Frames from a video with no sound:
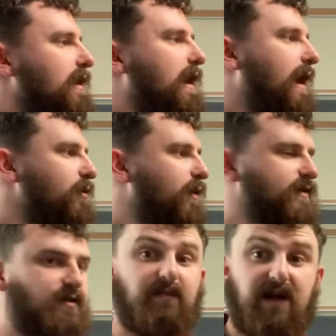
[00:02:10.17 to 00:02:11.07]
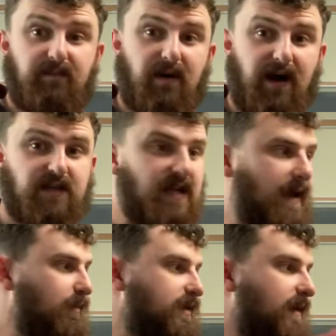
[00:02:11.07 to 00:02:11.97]
I'm going to make my
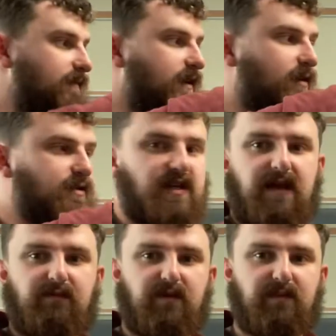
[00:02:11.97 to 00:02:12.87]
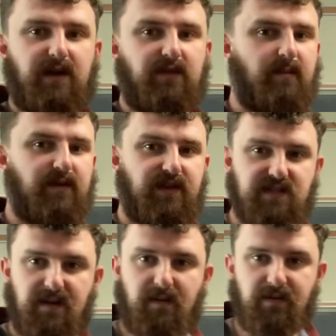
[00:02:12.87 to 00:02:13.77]
tabletop fingers again with my thumb, but this
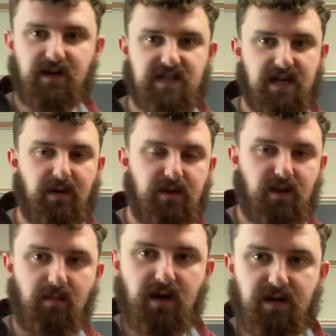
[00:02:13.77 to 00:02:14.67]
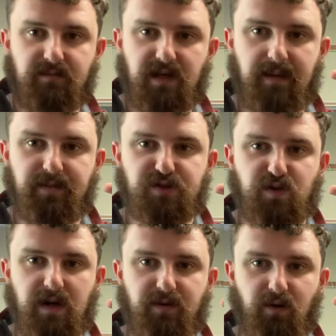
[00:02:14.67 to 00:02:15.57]
time I'm gonna take my thumb and keep it
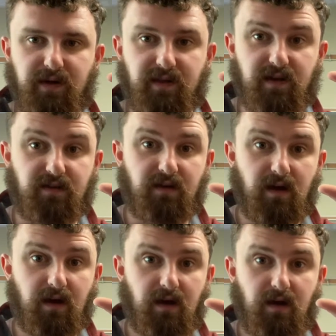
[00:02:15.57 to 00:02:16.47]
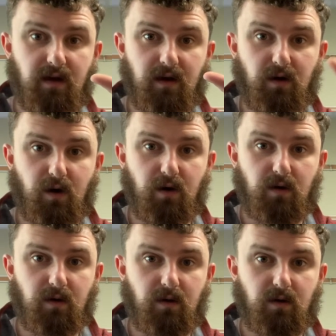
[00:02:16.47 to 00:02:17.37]
straight, but go like this.
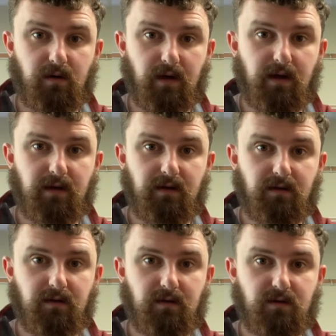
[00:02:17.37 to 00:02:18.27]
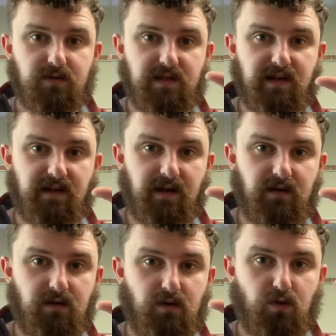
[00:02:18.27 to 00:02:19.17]
Okay? See that again?
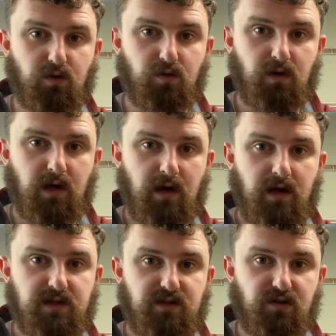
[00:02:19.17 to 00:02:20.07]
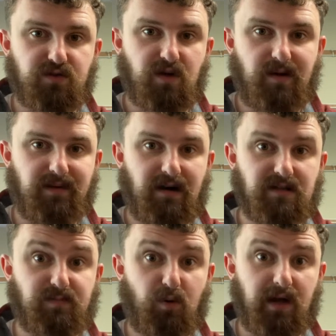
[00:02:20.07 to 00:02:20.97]
Still straight, but now
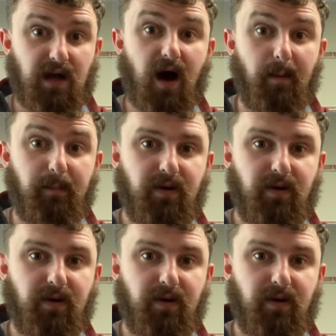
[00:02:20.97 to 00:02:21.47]
it's pointing up.